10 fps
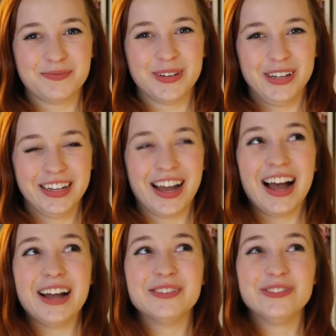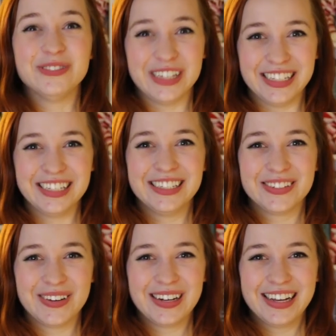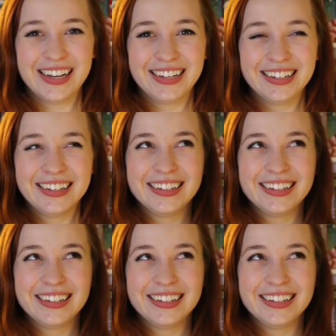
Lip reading: book. I really enjoyed it.